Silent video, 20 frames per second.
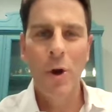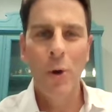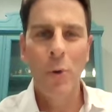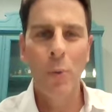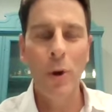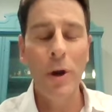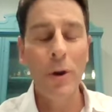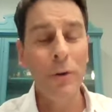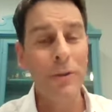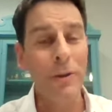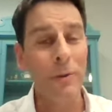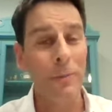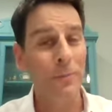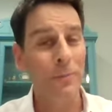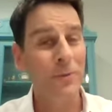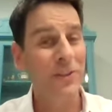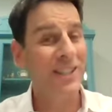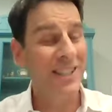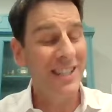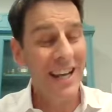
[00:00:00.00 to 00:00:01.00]
We were the
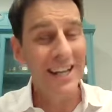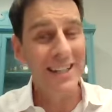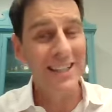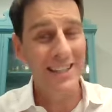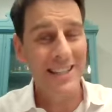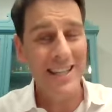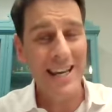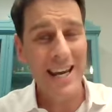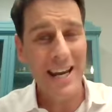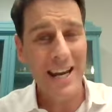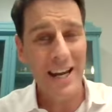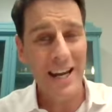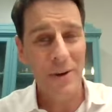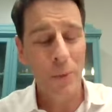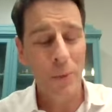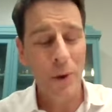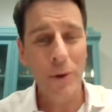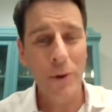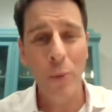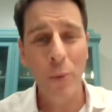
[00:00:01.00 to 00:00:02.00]
6th seed.
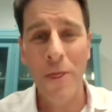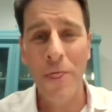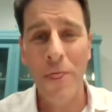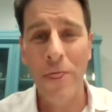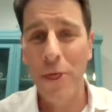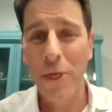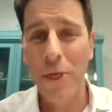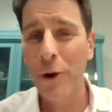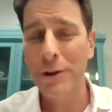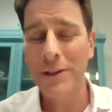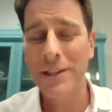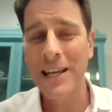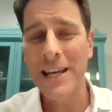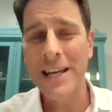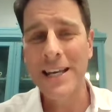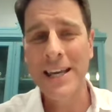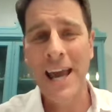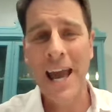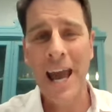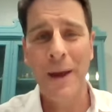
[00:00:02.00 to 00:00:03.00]
We had won
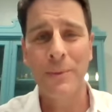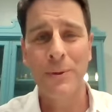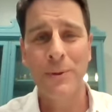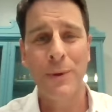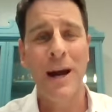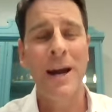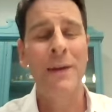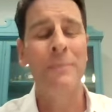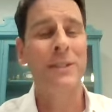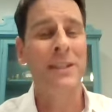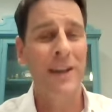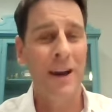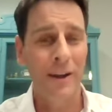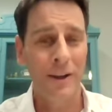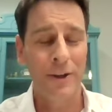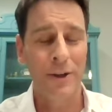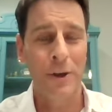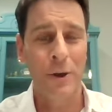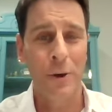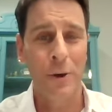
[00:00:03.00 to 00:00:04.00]
13 games. I'm
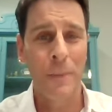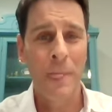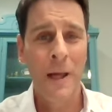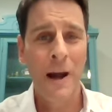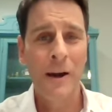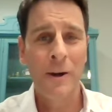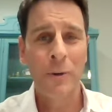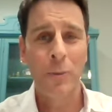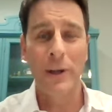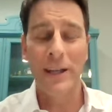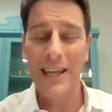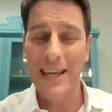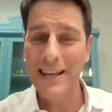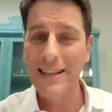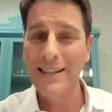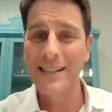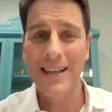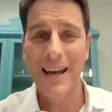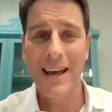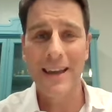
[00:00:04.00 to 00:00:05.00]
telling you, when he
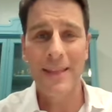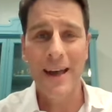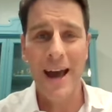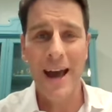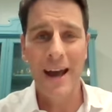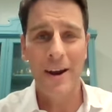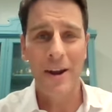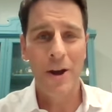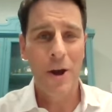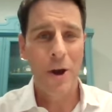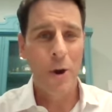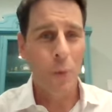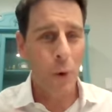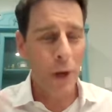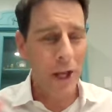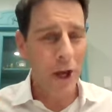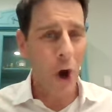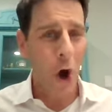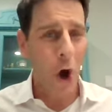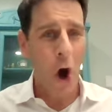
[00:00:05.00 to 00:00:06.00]
said that,
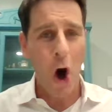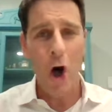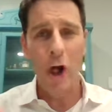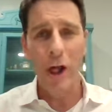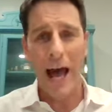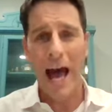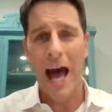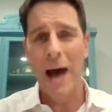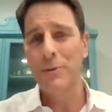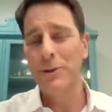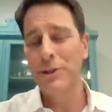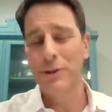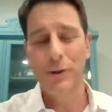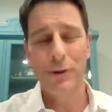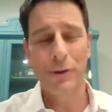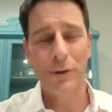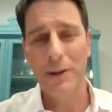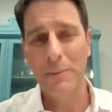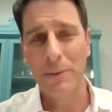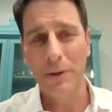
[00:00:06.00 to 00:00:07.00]
we all
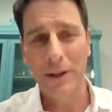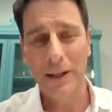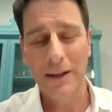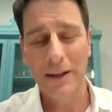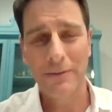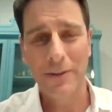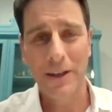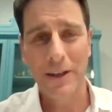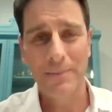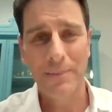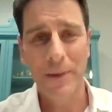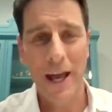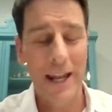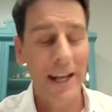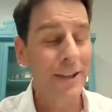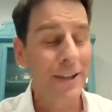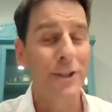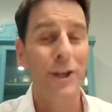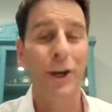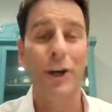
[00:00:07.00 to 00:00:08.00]
absolutely believed it. And
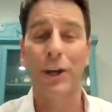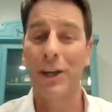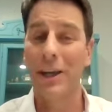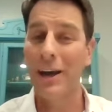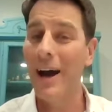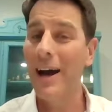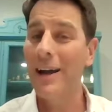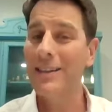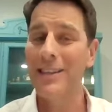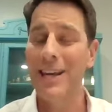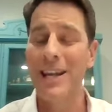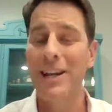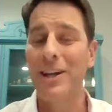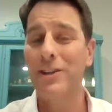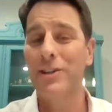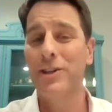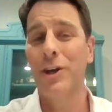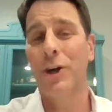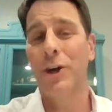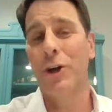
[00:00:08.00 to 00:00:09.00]
it took guts and it
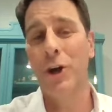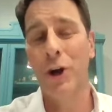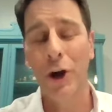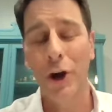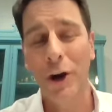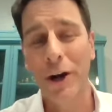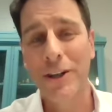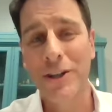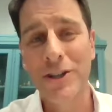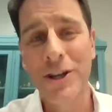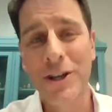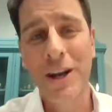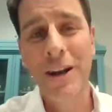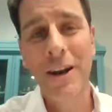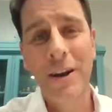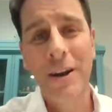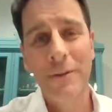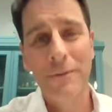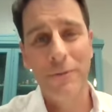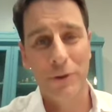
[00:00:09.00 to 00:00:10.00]
took courage
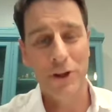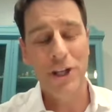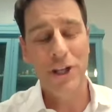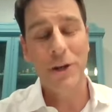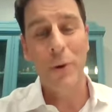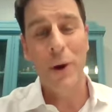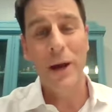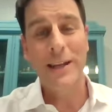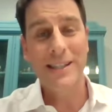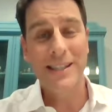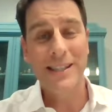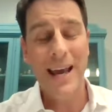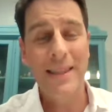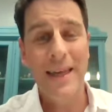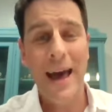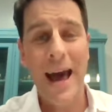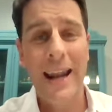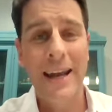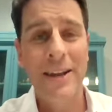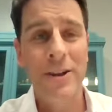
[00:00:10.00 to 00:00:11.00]
for G-Way to say
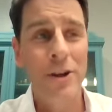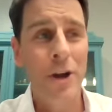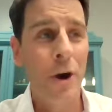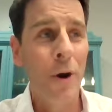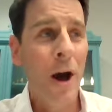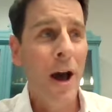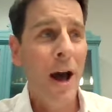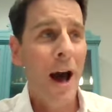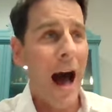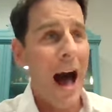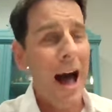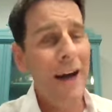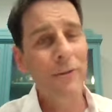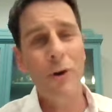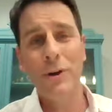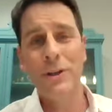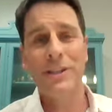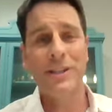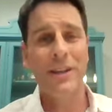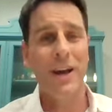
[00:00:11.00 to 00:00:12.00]
that. And, you know, I've
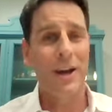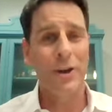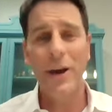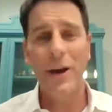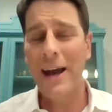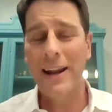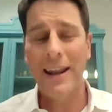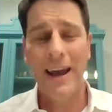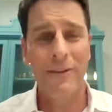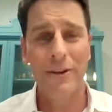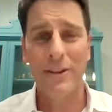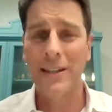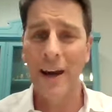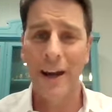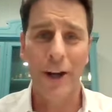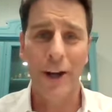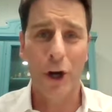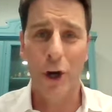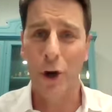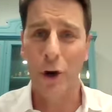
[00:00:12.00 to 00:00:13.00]
always thought you had to have a
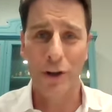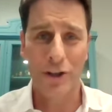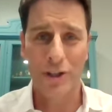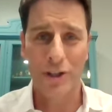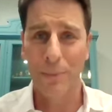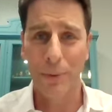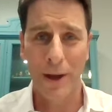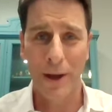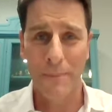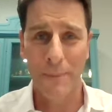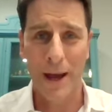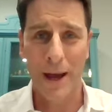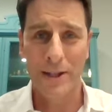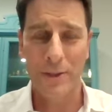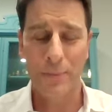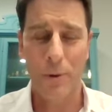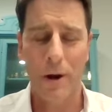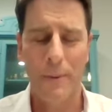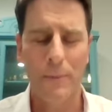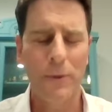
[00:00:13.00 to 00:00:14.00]
ton of courage to play
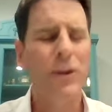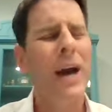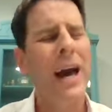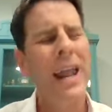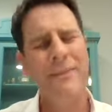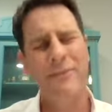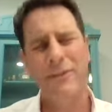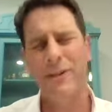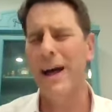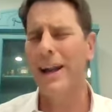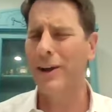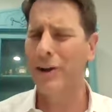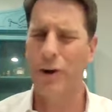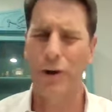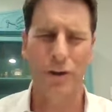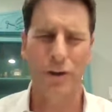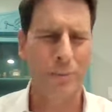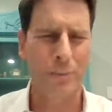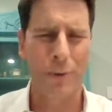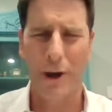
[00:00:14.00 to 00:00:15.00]
baseball. You got to have a lot of
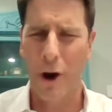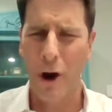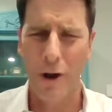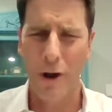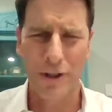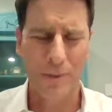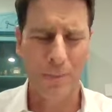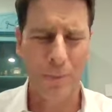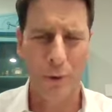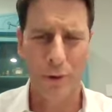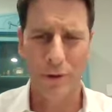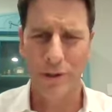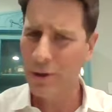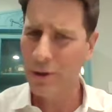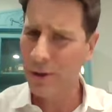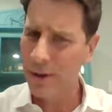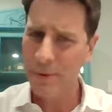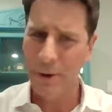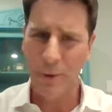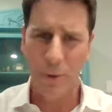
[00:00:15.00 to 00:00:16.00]
courage to play all sports.
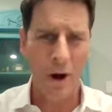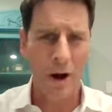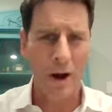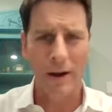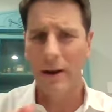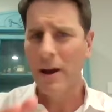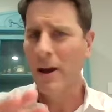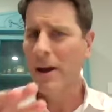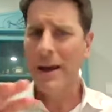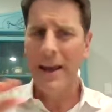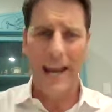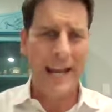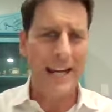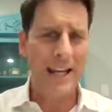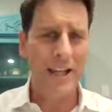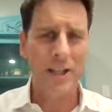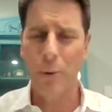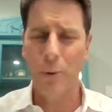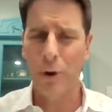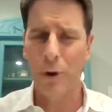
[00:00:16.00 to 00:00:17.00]
Don't get me wrong.
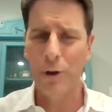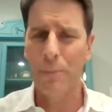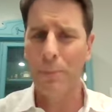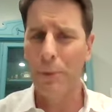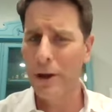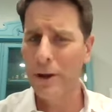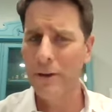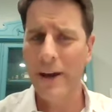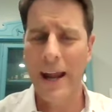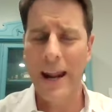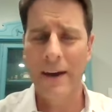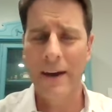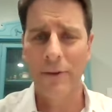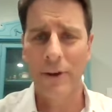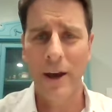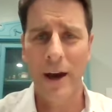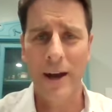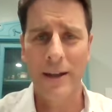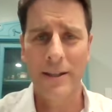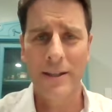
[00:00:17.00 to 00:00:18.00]
Any sport you play, you got to have
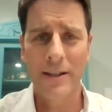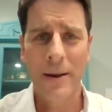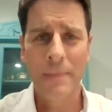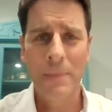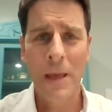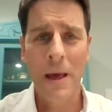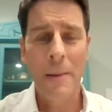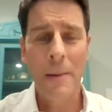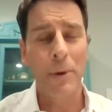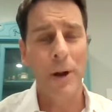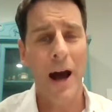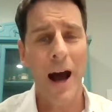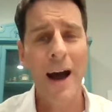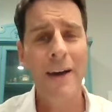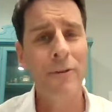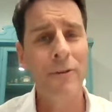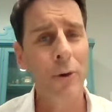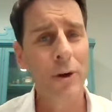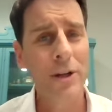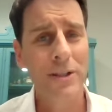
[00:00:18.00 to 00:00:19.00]
guts. But
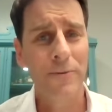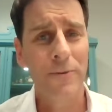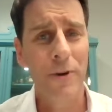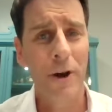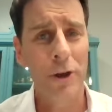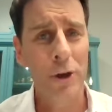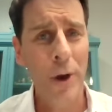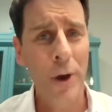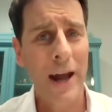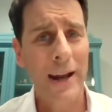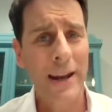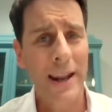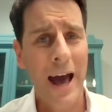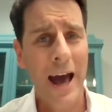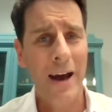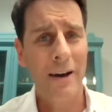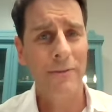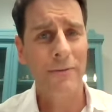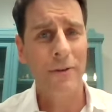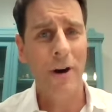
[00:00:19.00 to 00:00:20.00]
I've always felt you had to
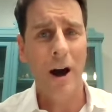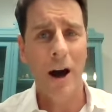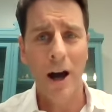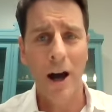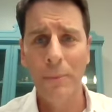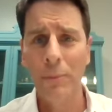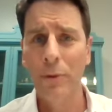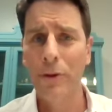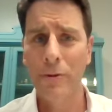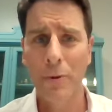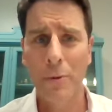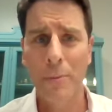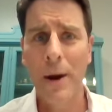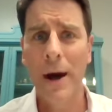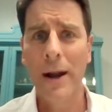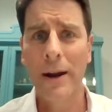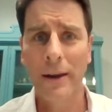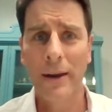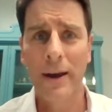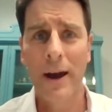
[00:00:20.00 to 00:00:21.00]
have unbelievable
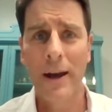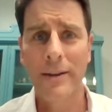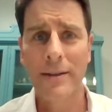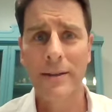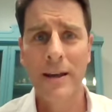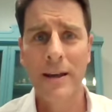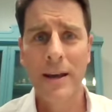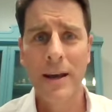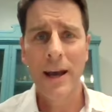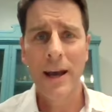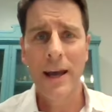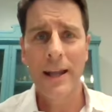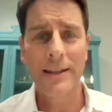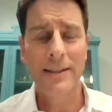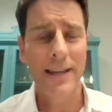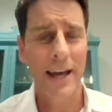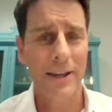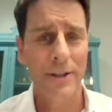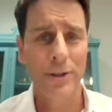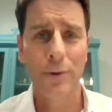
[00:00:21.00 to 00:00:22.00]
amount of guts and
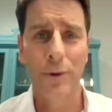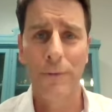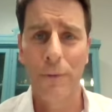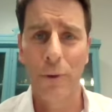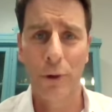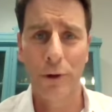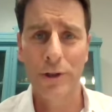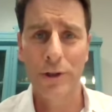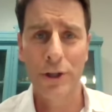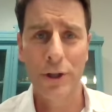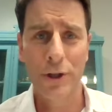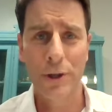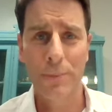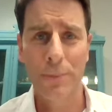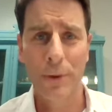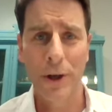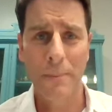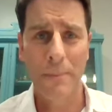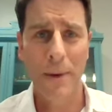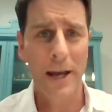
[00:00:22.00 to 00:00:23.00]
intestinal fortitude to
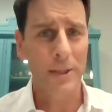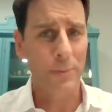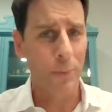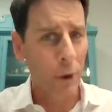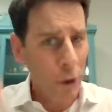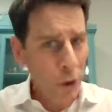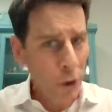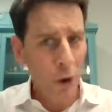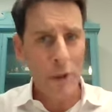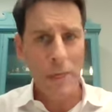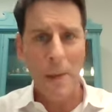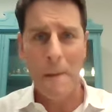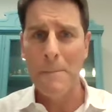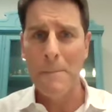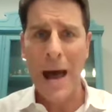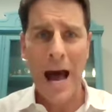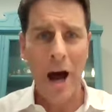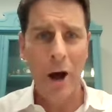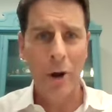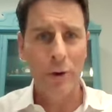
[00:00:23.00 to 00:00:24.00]
play baseball. You're on the
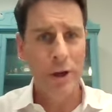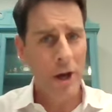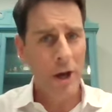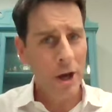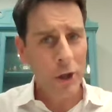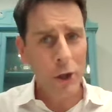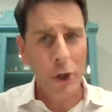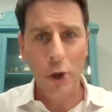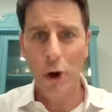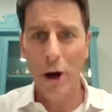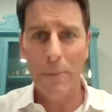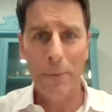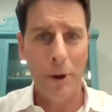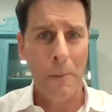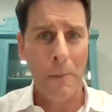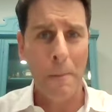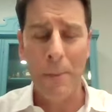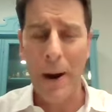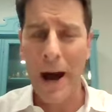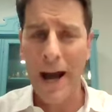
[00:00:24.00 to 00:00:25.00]
mound. You're up
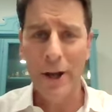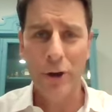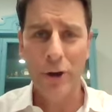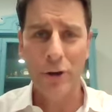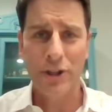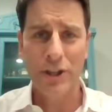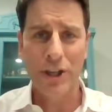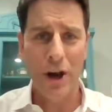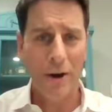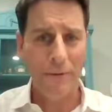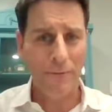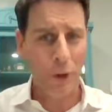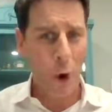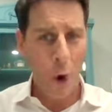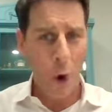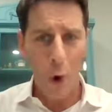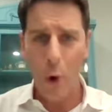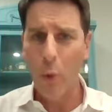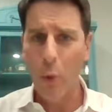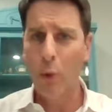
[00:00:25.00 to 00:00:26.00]
there by yourself. The
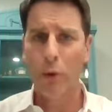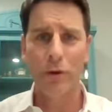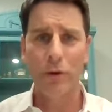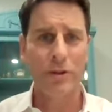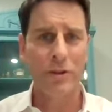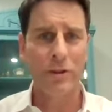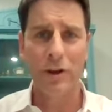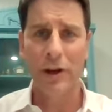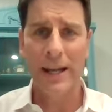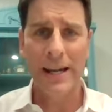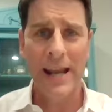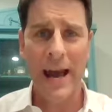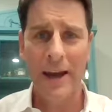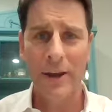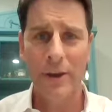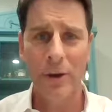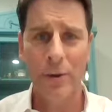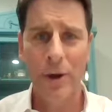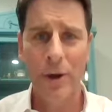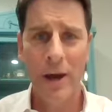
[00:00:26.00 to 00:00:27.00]
whole world's looking
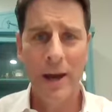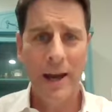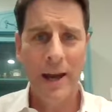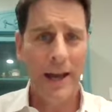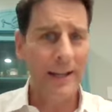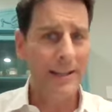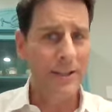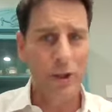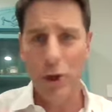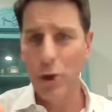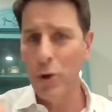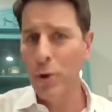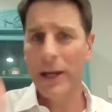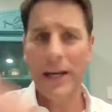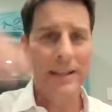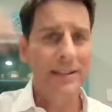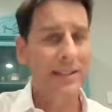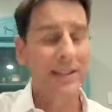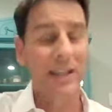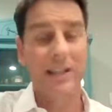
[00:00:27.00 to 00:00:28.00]
at you. It's you
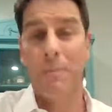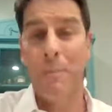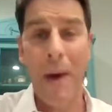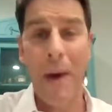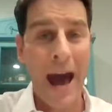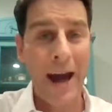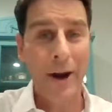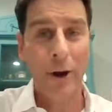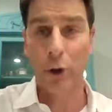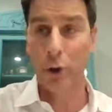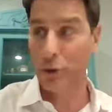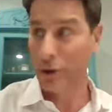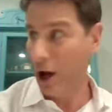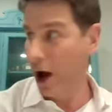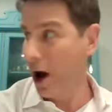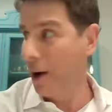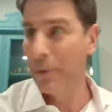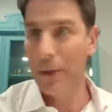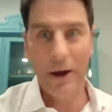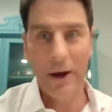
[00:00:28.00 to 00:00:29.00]
against this batter who's
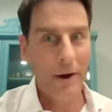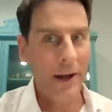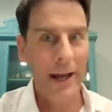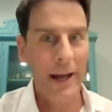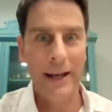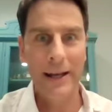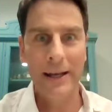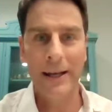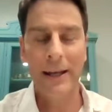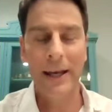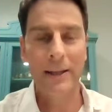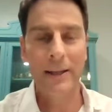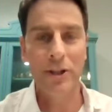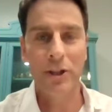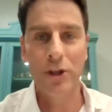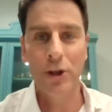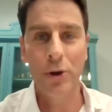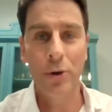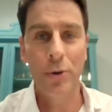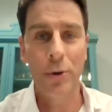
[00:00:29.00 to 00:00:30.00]
up there hitting
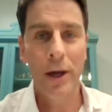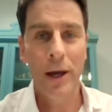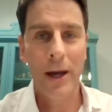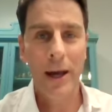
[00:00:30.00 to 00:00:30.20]
against you.